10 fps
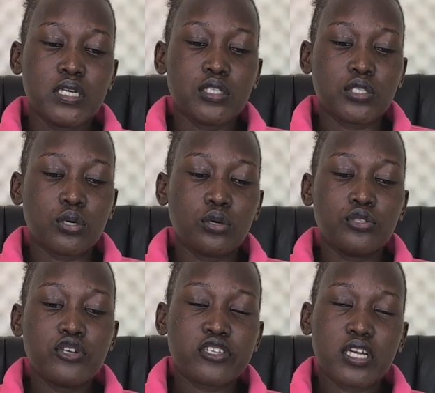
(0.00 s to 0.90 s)
So
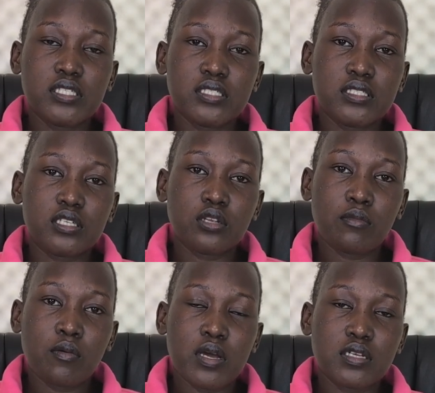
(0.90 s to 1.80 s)
usually the
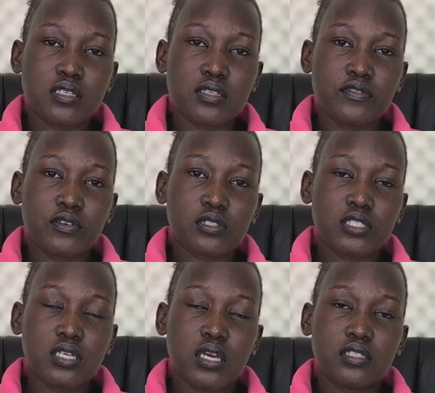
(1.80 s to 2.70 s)
normal one is
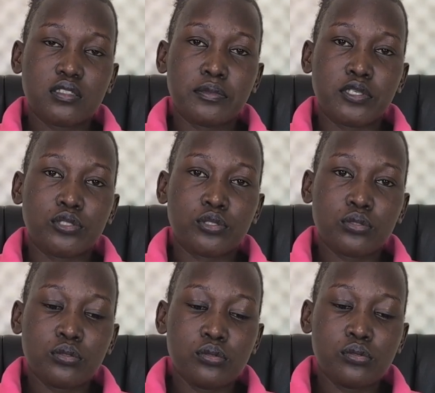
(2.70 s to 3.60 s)
48.2
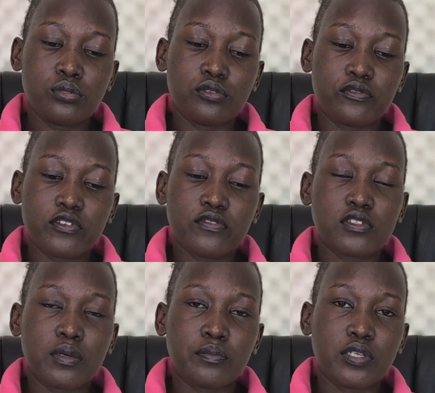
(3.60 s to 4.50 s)
to
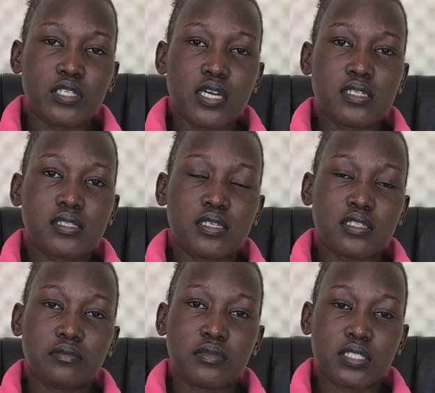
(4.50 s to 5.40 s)
50.8
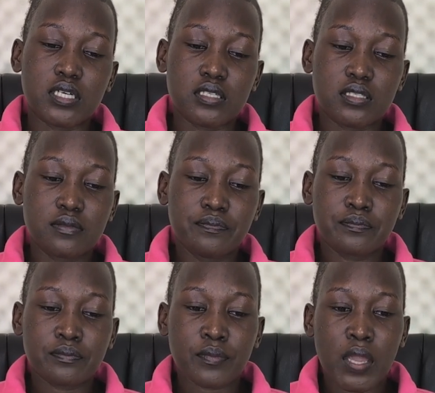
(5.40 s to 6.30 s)
centimeters.
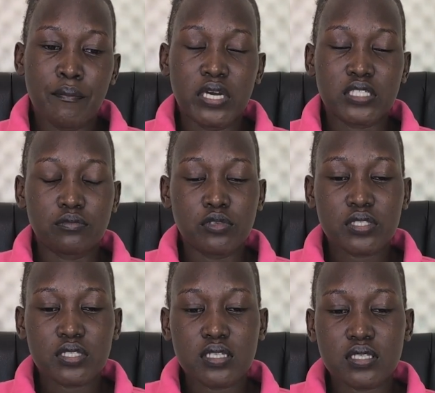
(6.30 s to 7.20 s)
But in
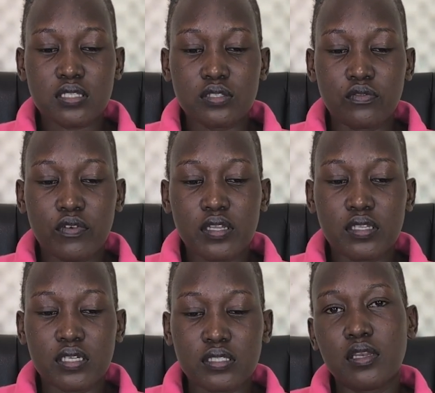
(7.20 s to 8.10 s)
most cases, you find
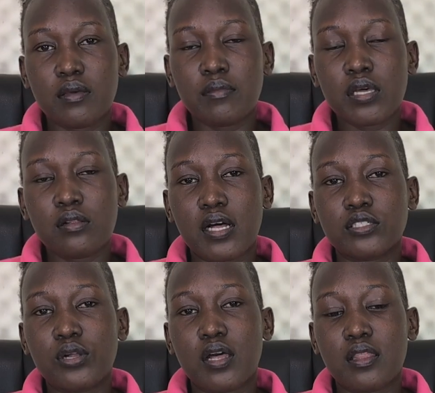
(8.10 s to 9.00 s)
that the male are
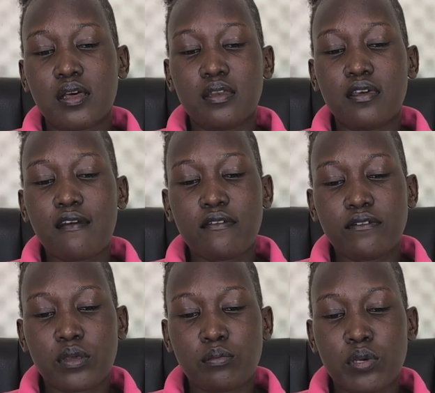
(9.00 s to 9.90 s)
taller than the
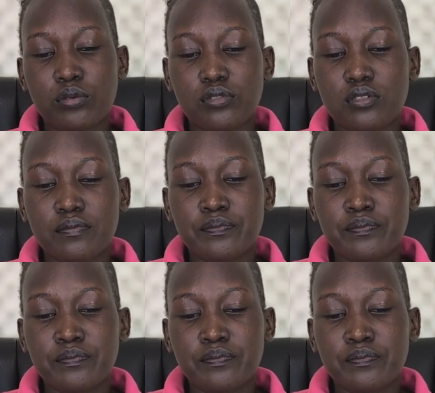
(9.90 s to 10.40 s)
females.